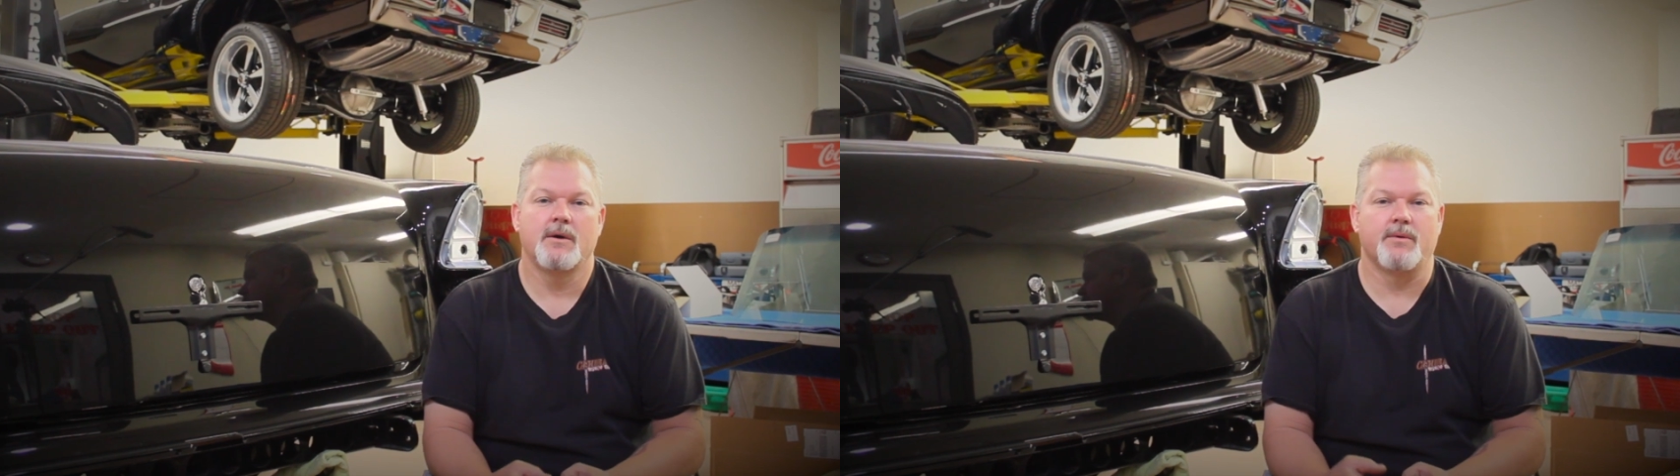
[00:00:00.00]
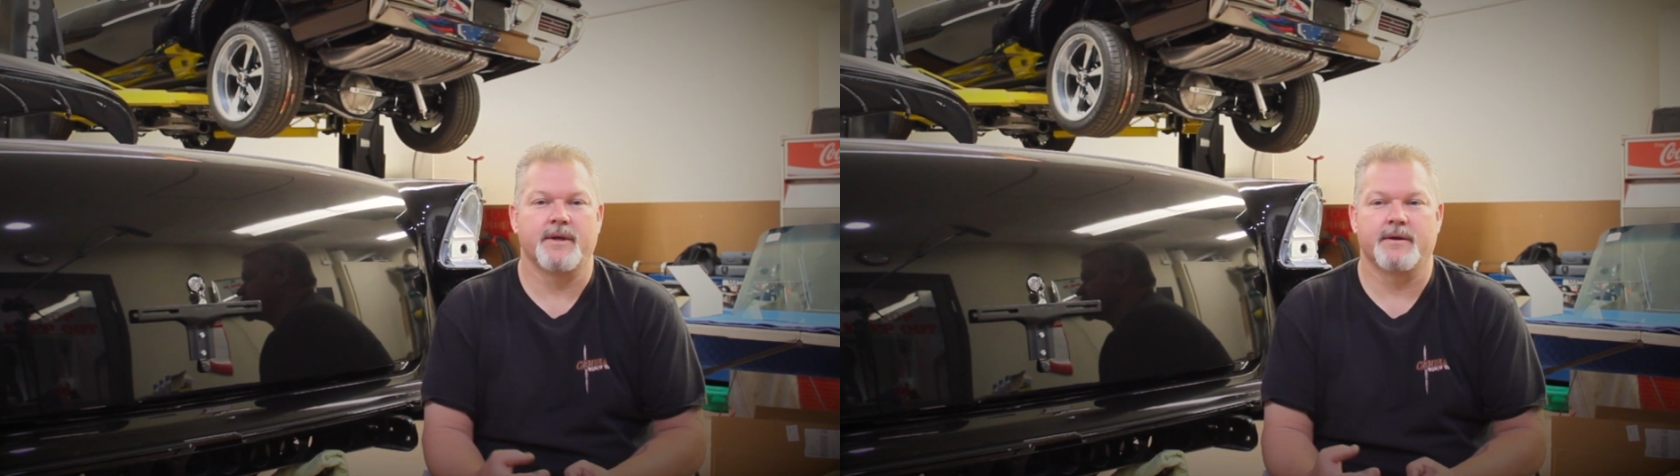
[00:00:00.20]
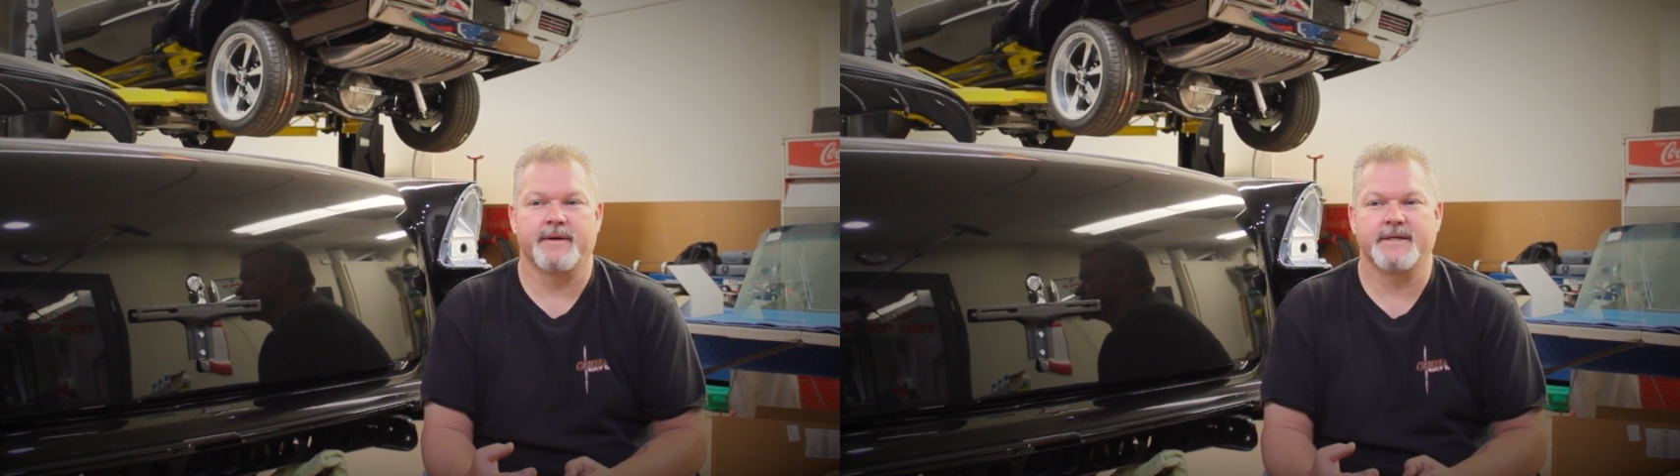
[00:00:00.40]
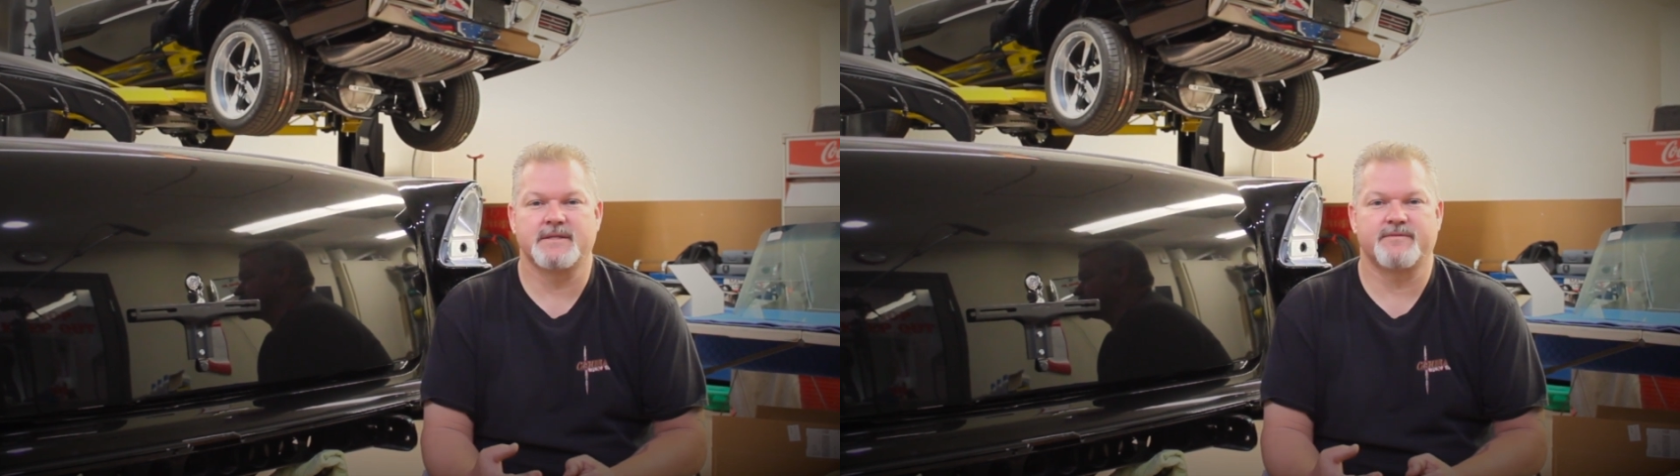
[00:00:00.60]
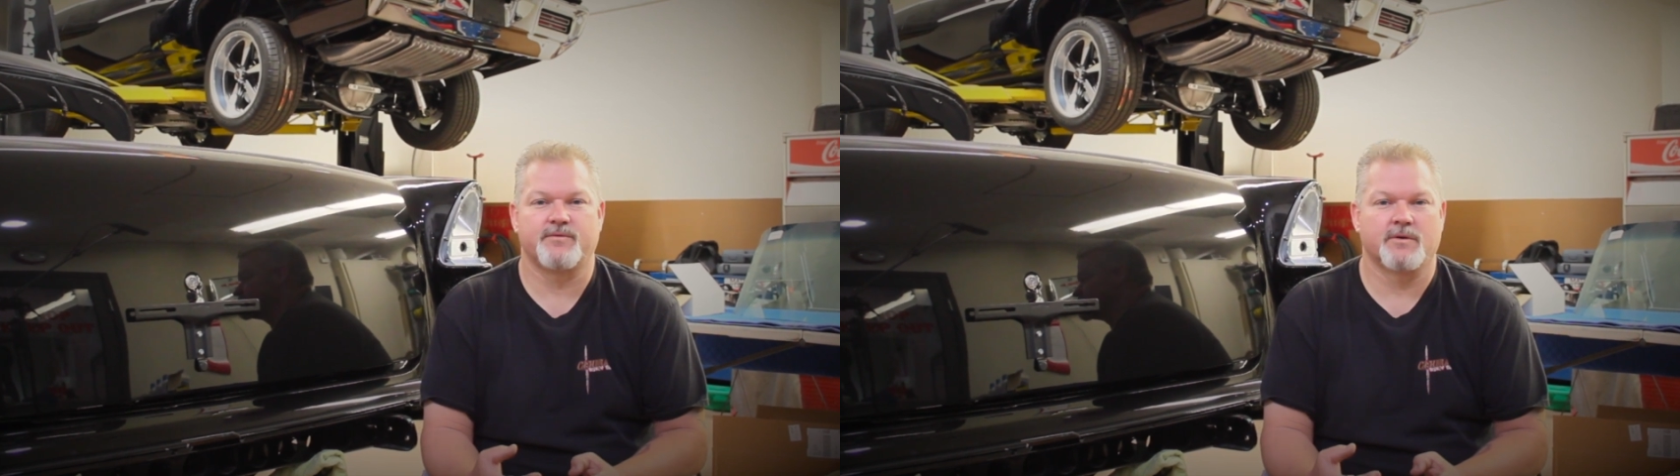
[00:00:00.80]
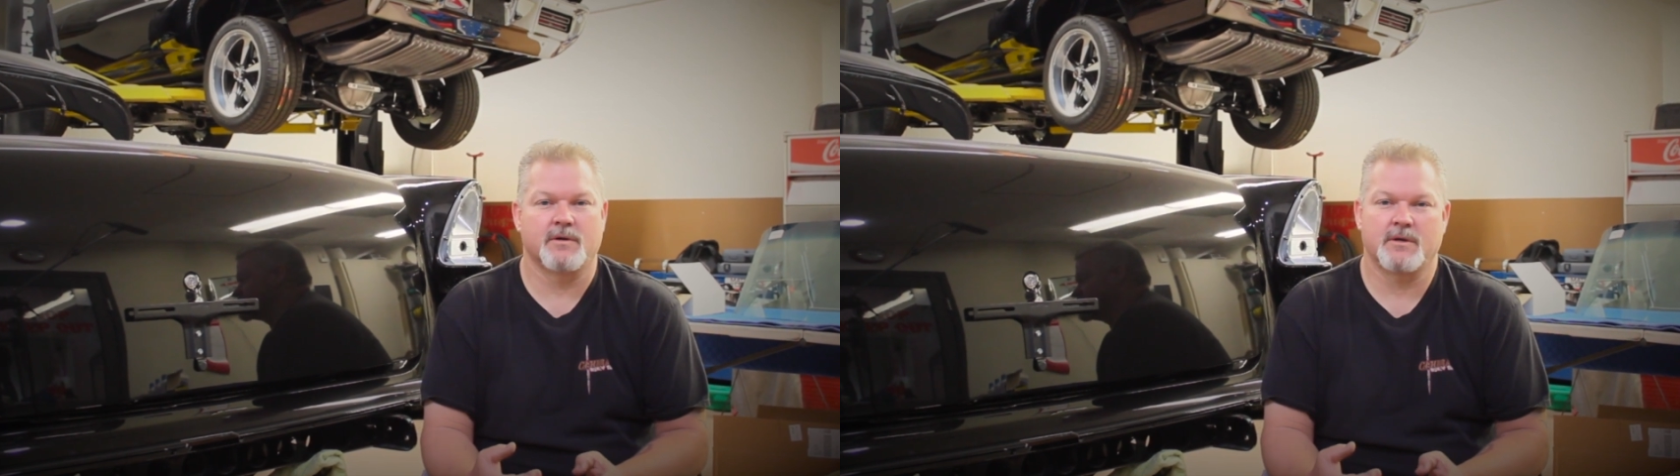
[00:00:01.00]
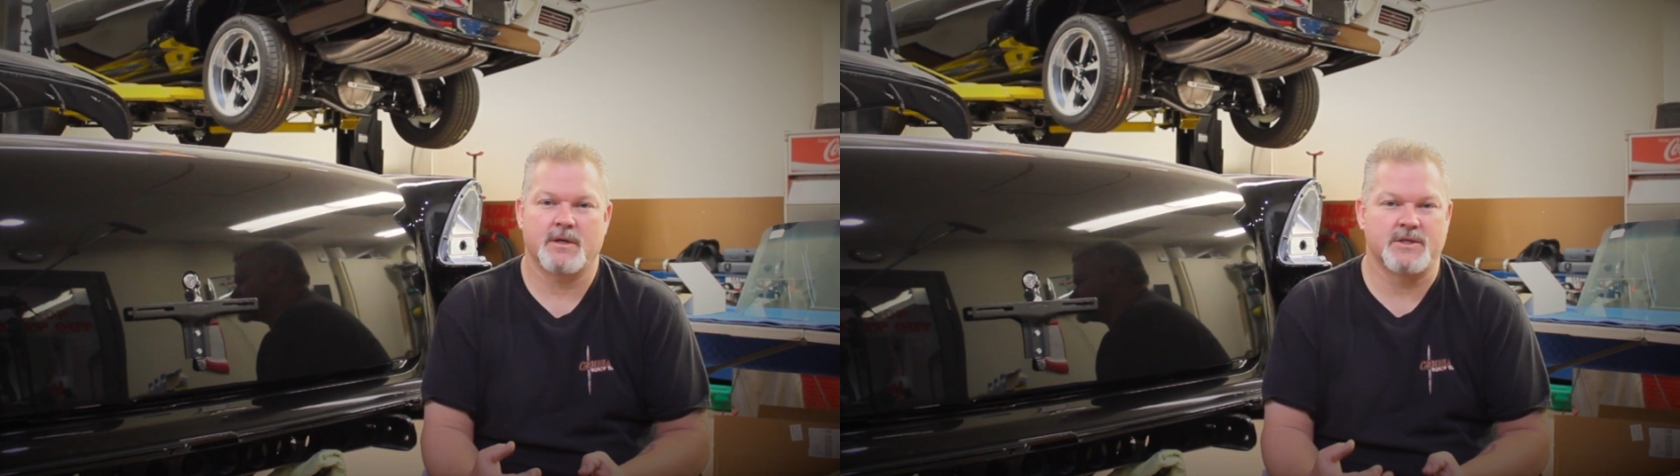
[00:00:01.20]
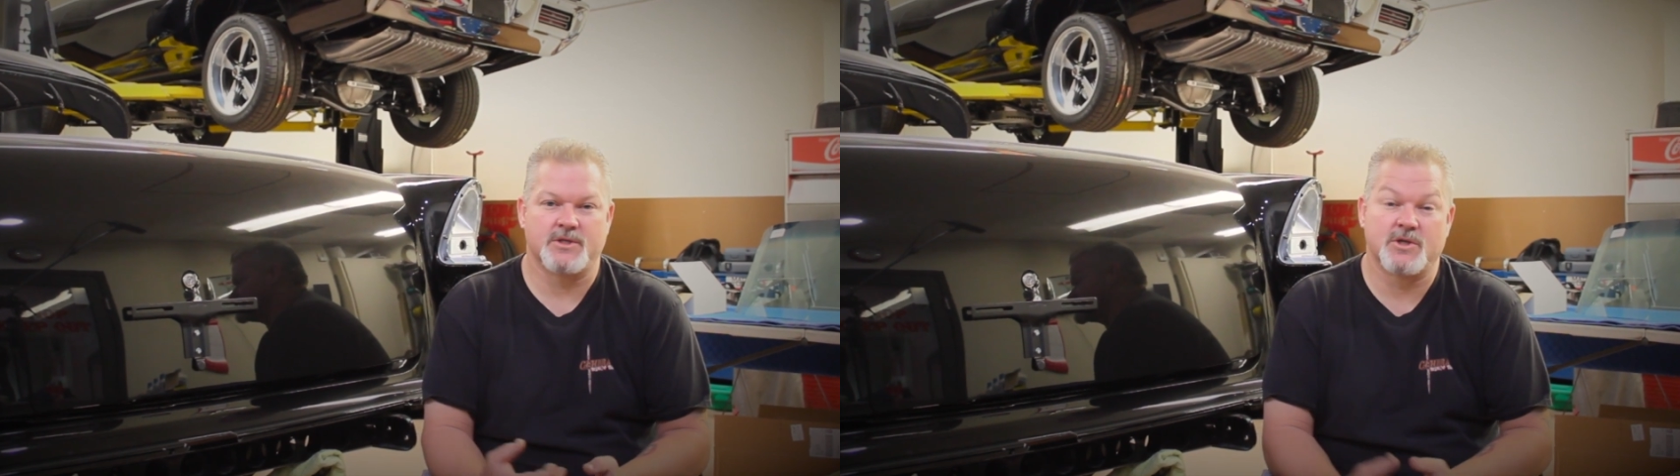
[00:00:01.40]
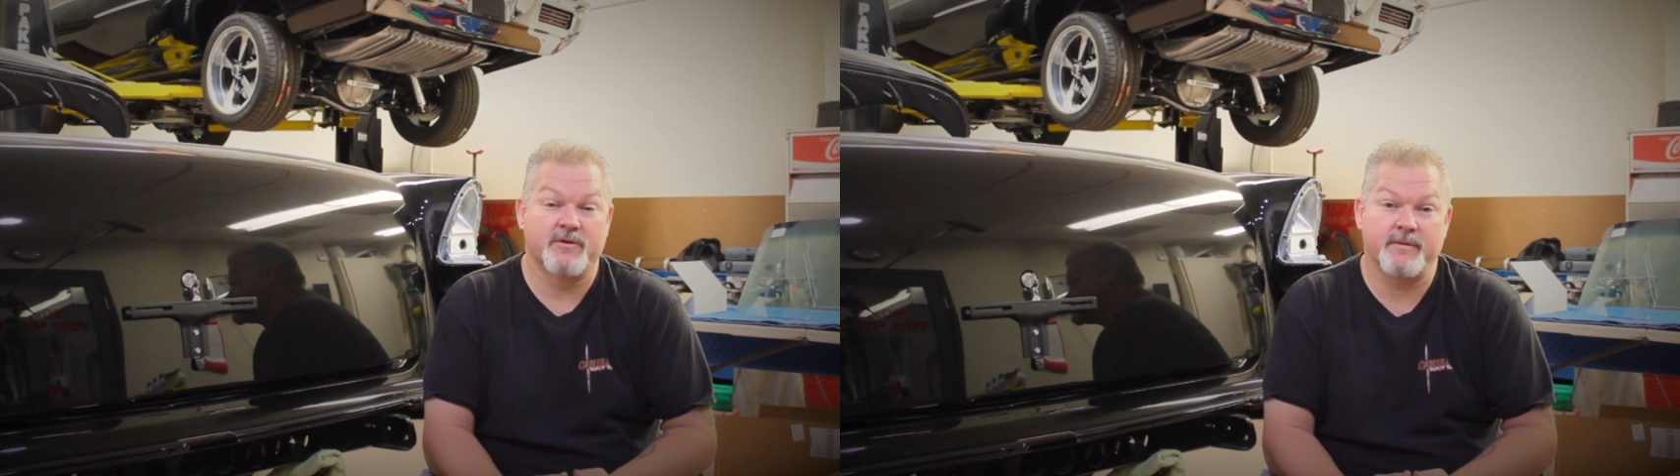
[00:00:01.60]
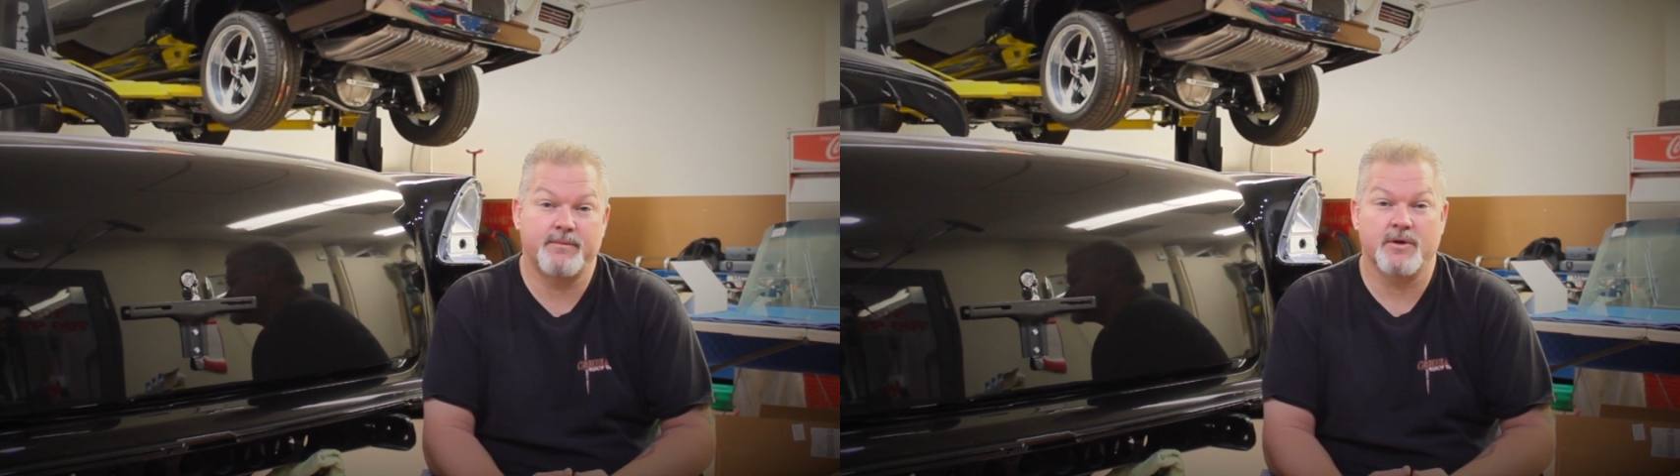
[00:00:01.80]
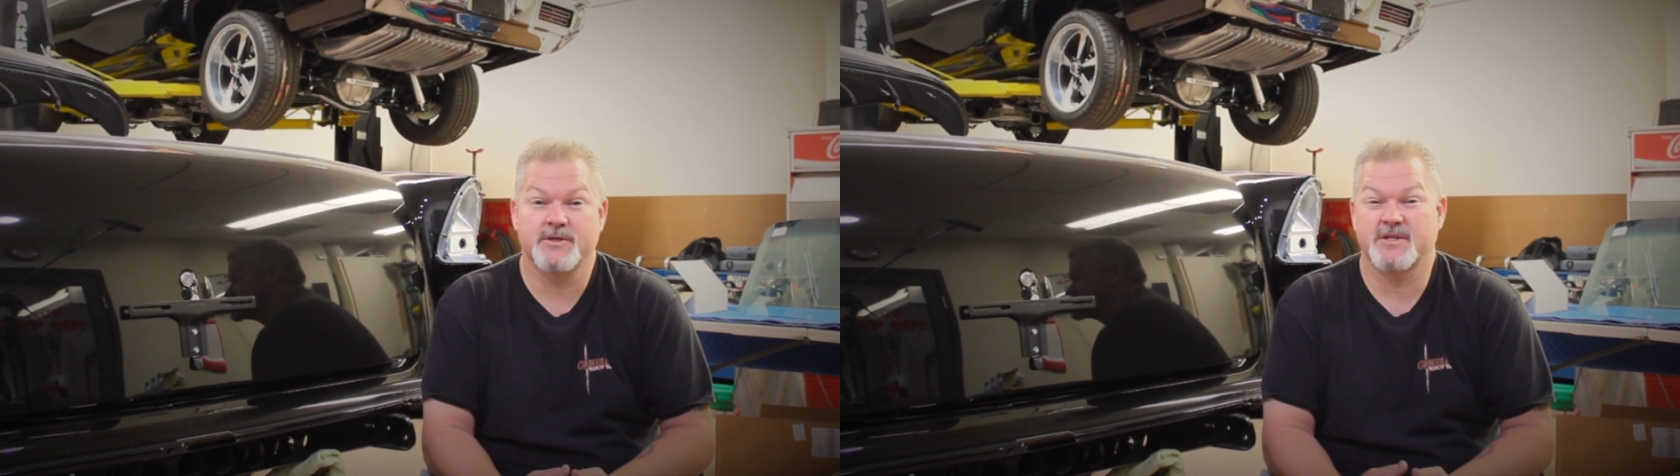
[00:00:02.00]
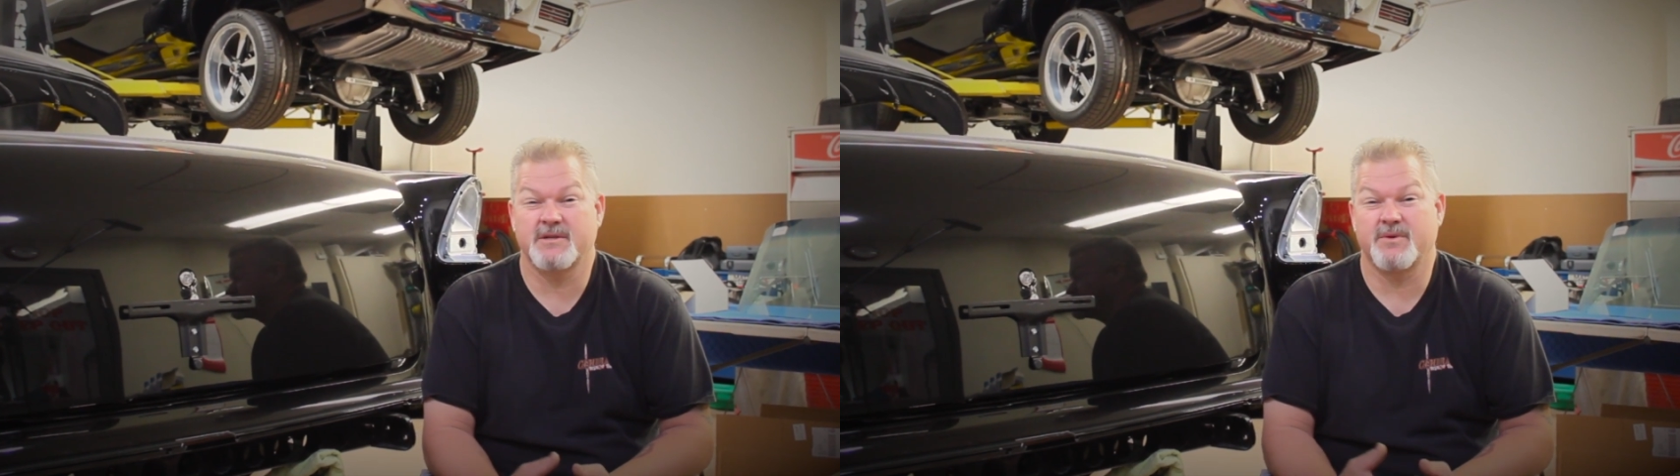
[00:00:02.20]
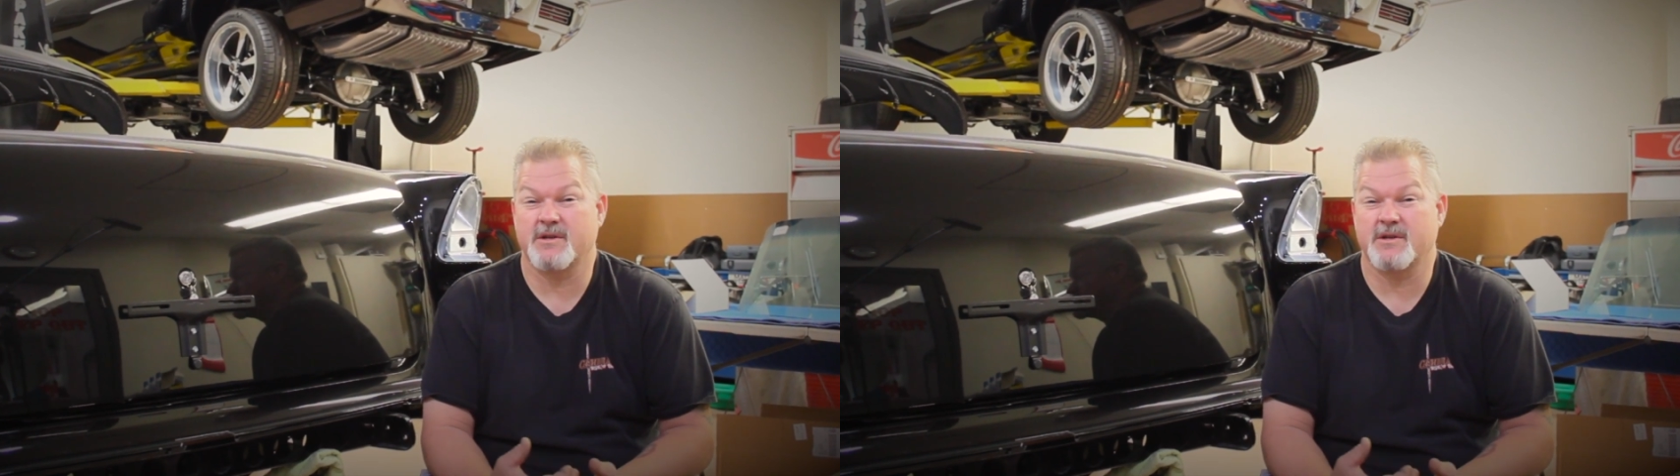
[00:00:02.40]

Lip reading: Whether it's for a deserving person,